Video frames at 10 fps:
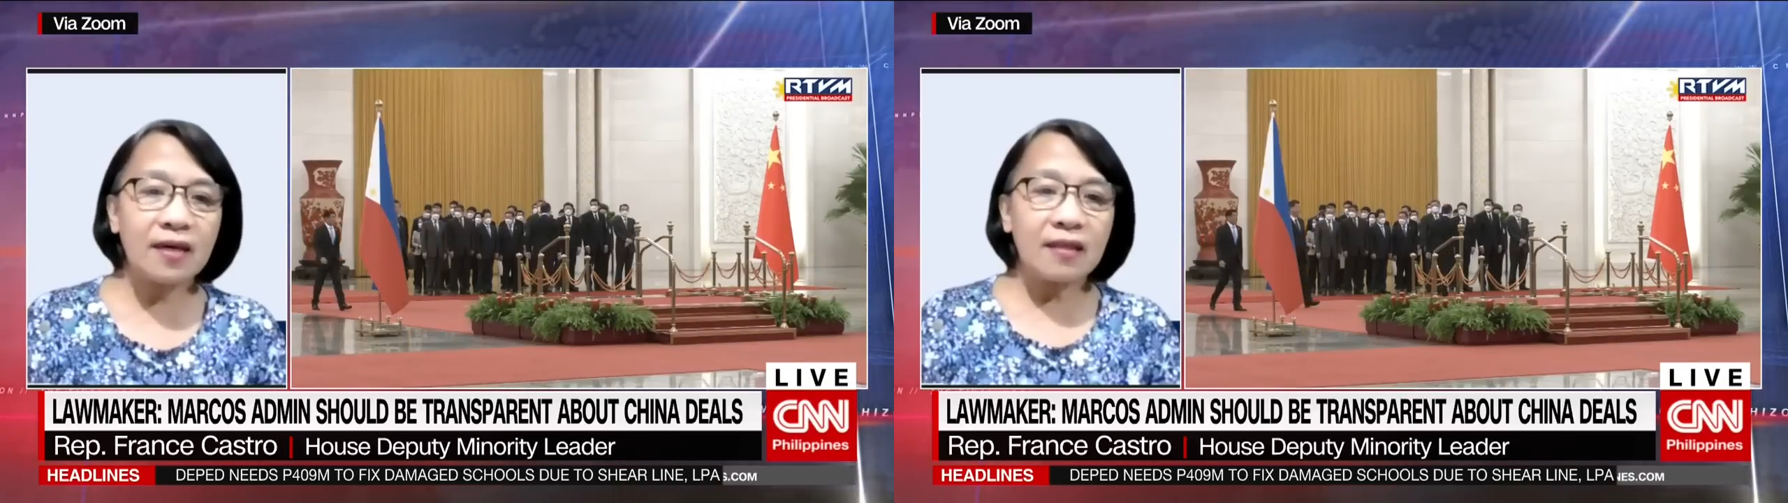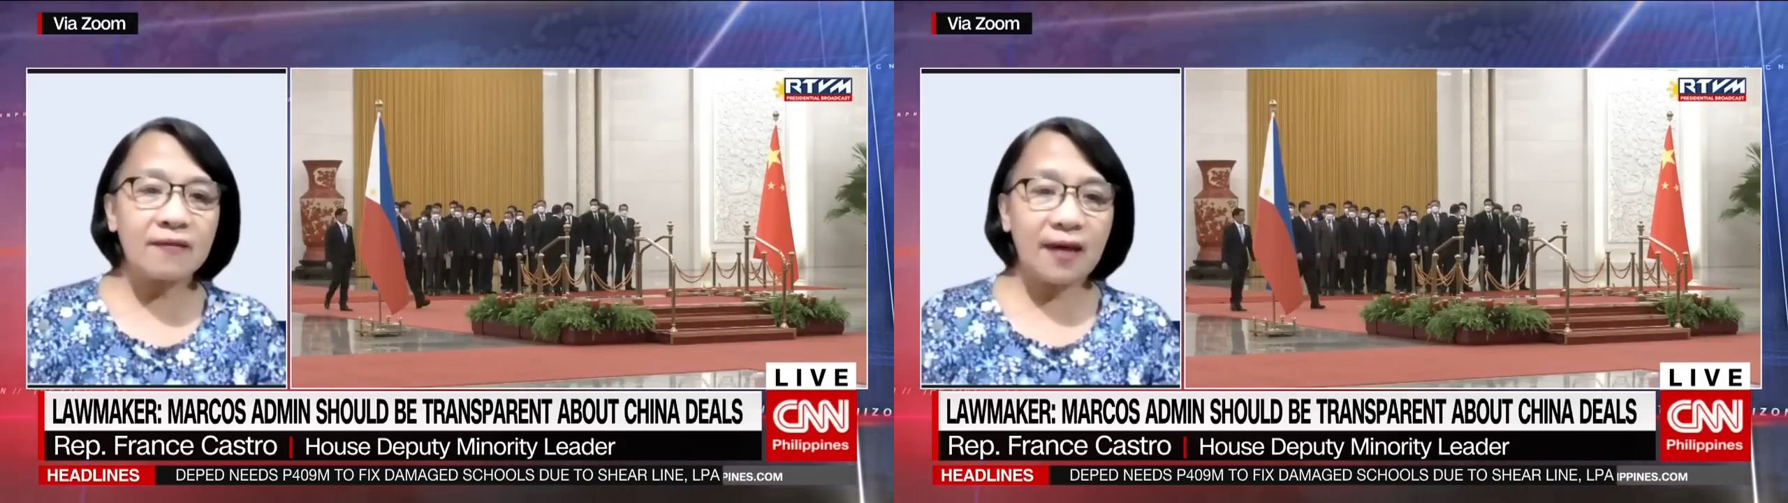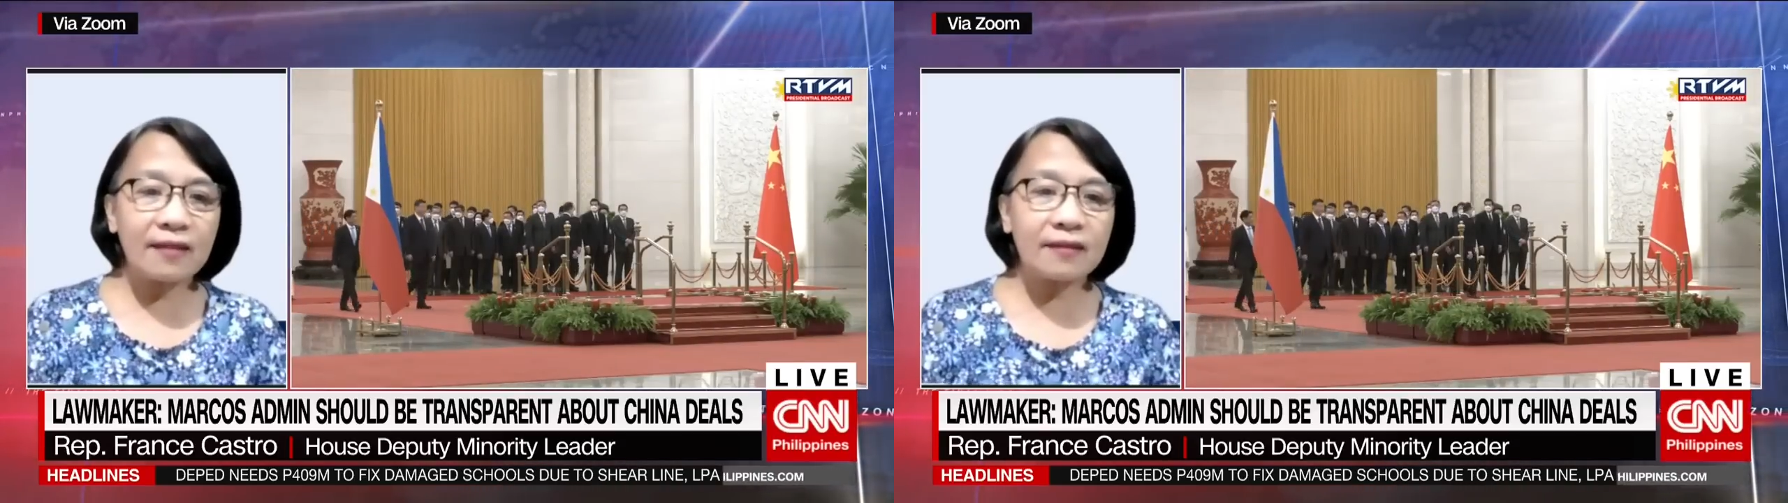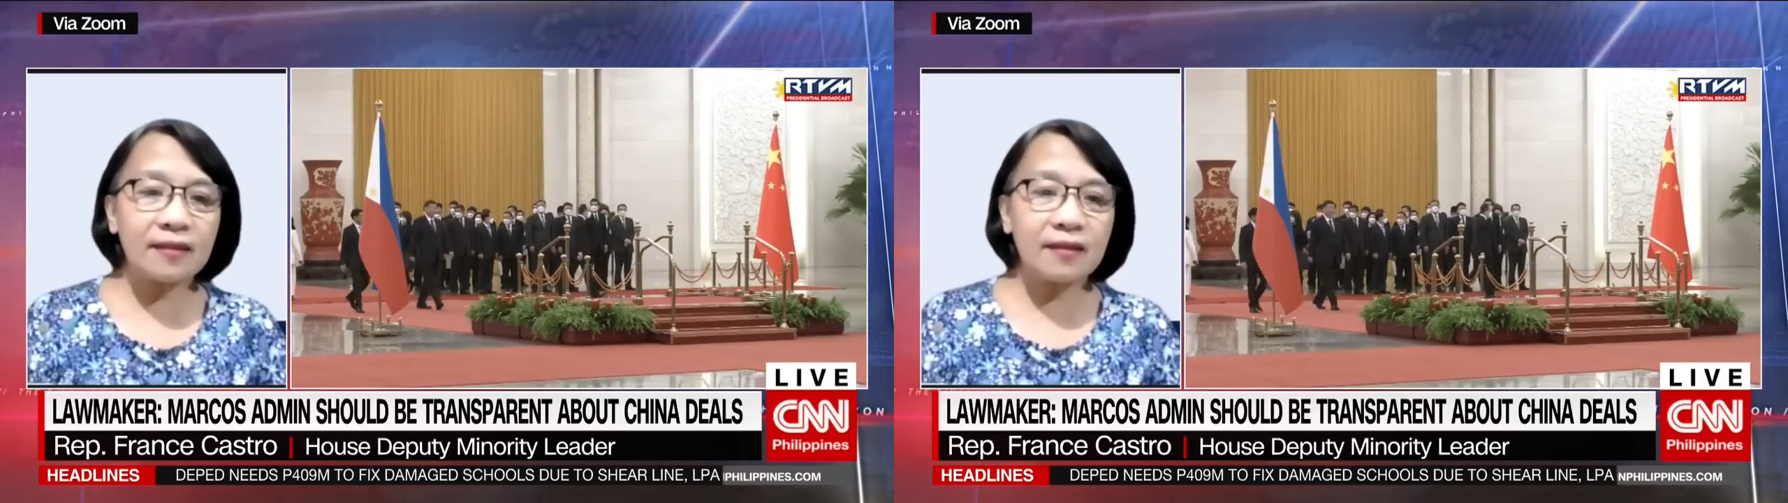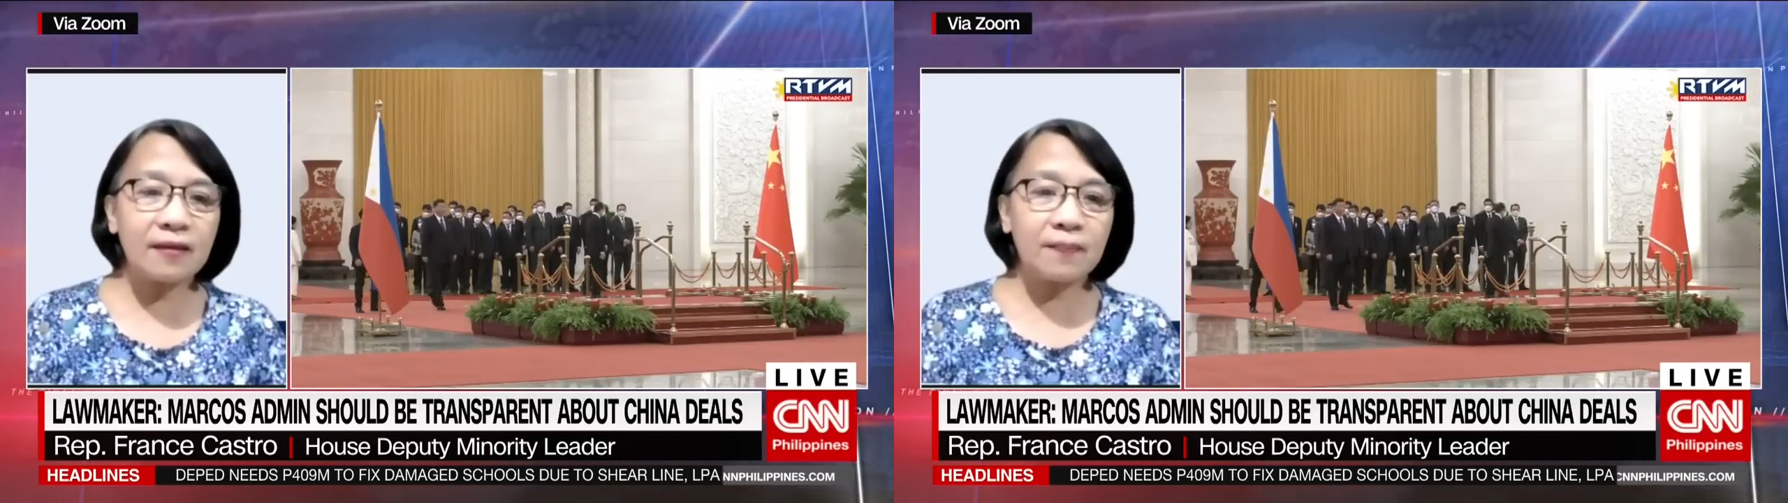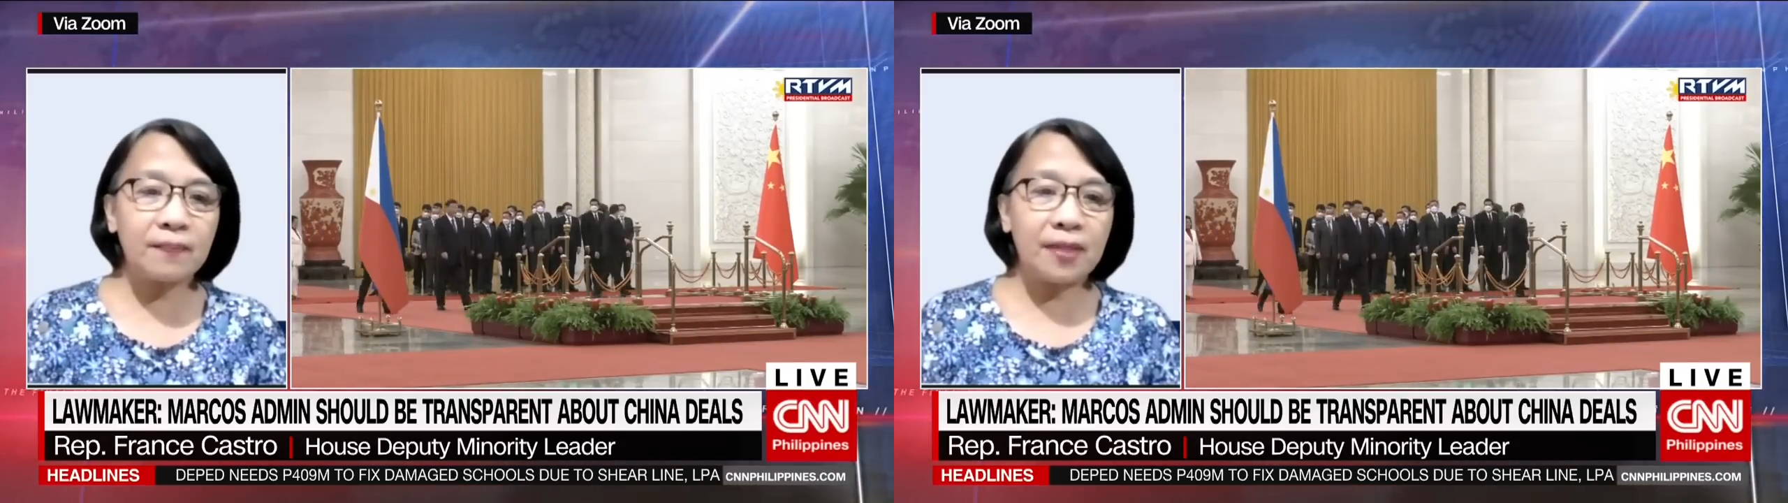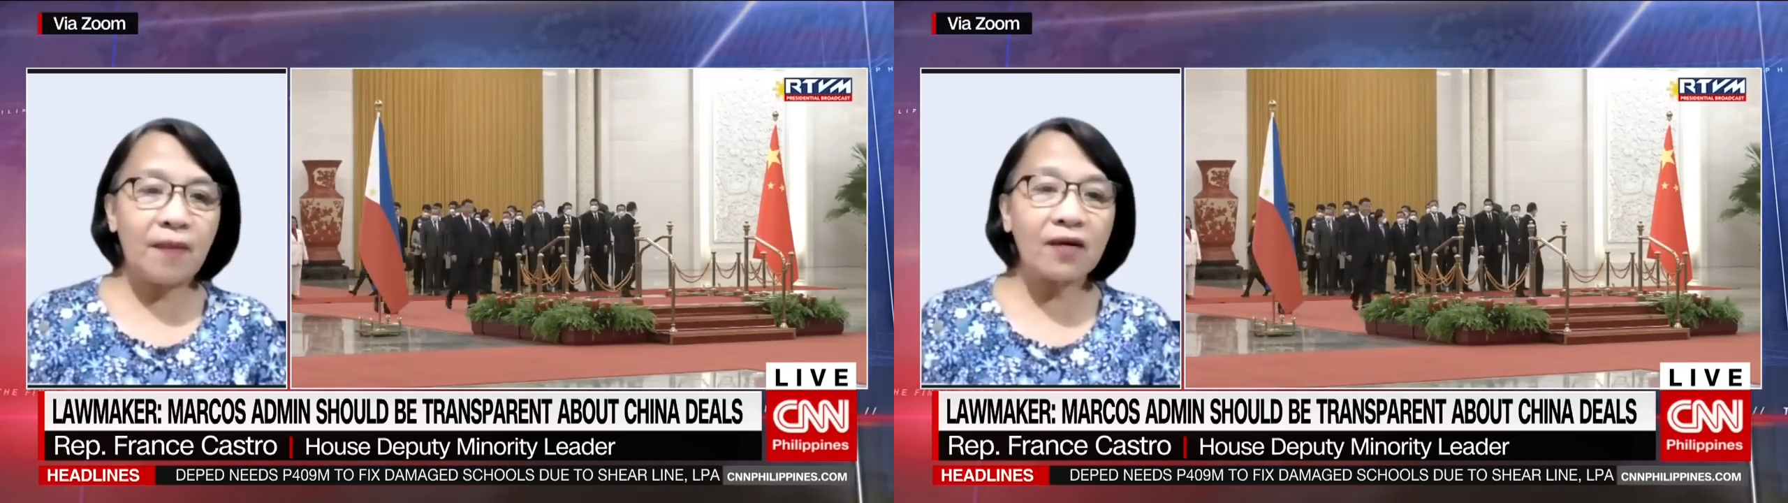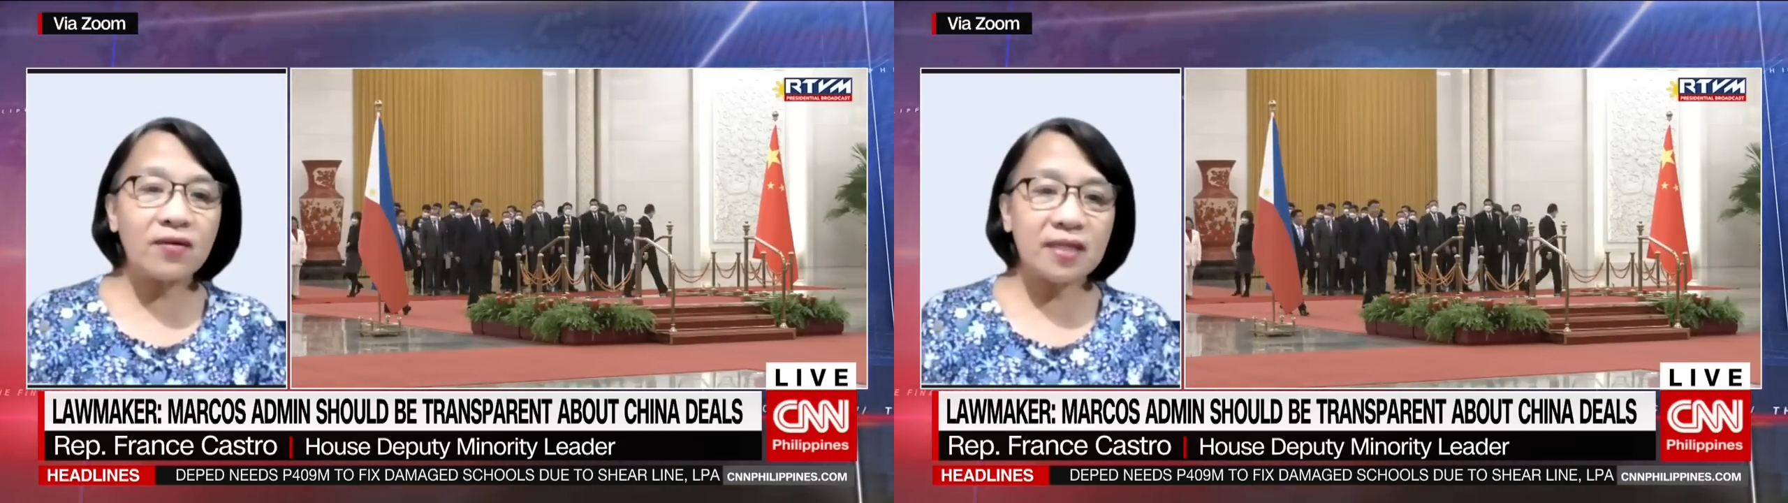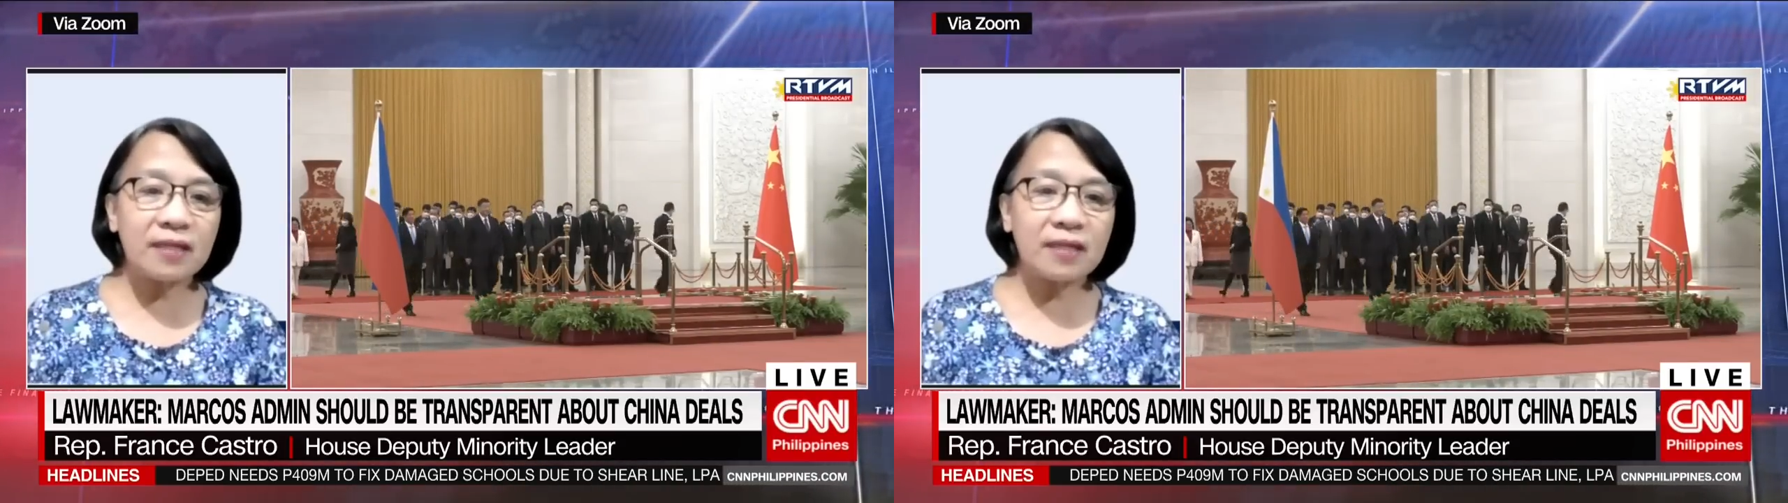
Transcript: that the Marcos